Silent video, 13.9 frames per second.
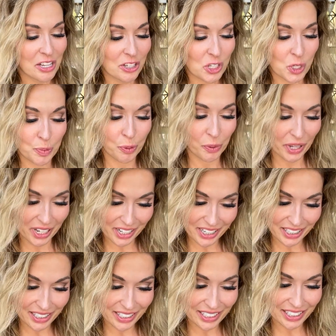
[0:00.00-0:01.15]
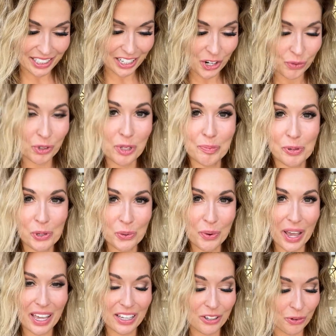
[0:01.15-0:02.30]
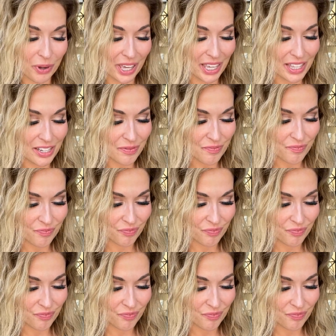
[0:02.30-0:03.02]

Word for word: sprinkled with blue and green,